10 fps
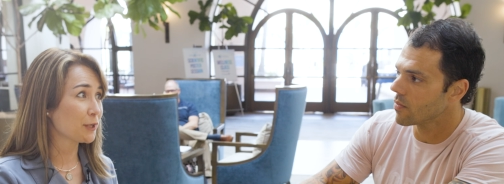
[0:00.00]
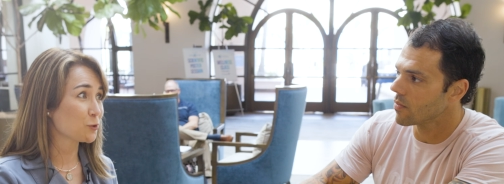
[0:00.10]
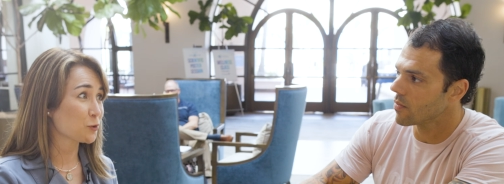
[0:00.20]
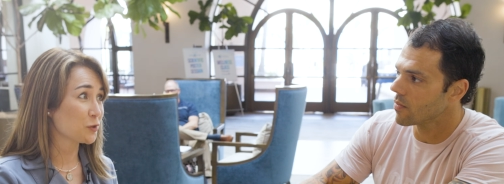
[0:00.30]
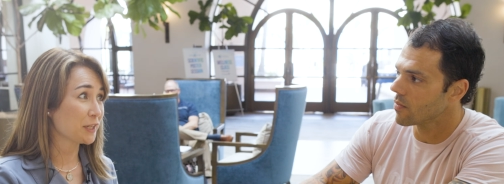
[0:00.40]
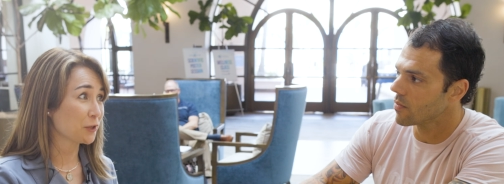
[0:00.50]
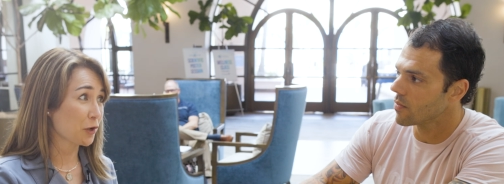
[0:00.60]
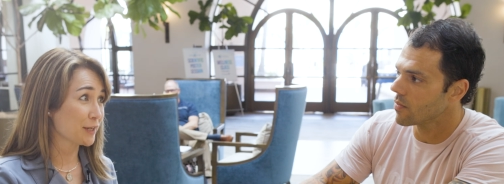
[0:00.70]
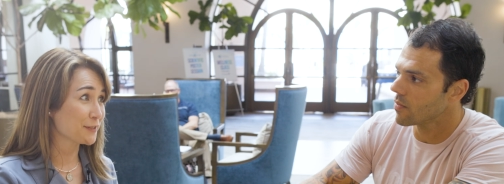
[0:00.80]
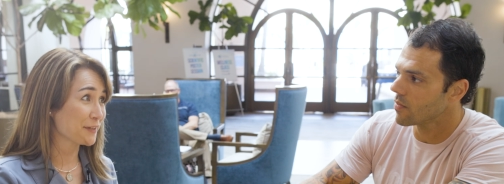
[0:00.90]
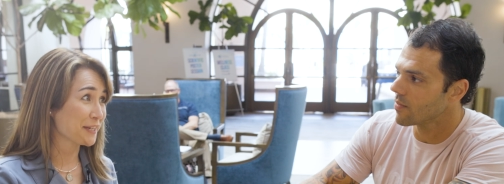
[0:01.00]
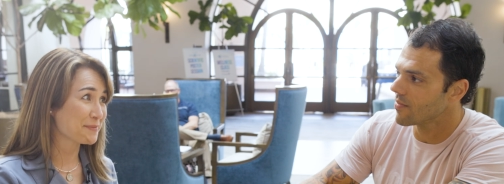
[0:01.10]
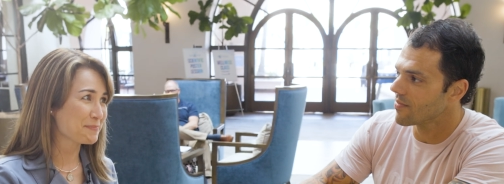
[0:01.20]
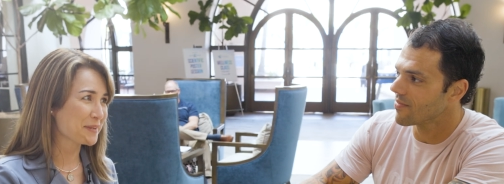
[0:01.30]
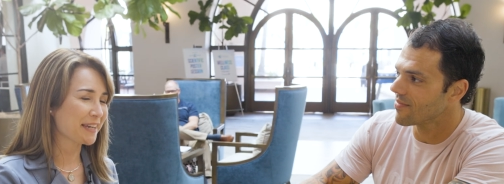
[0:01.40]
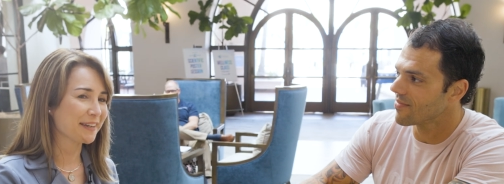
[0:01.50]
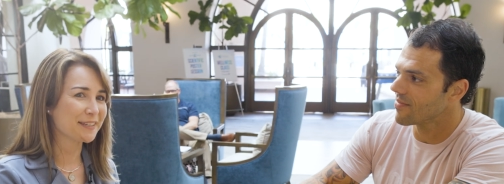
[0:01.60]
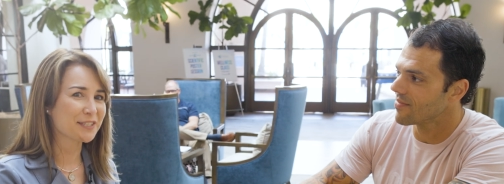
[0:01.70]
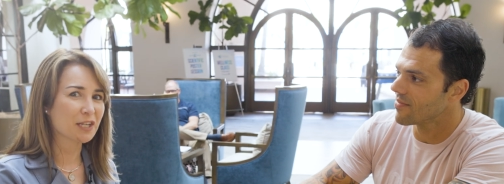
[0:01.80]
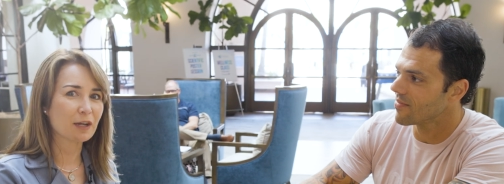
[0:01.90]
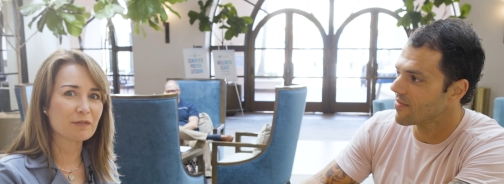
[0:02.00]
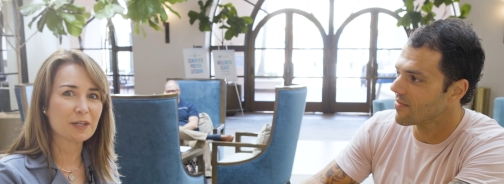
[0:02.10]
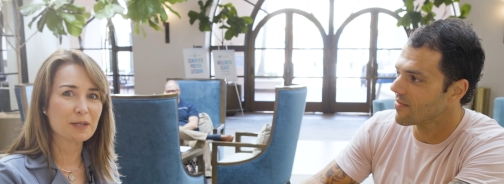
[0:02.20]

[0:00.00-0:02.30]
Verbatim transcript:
Speaker 1: interested in CrossFit because of the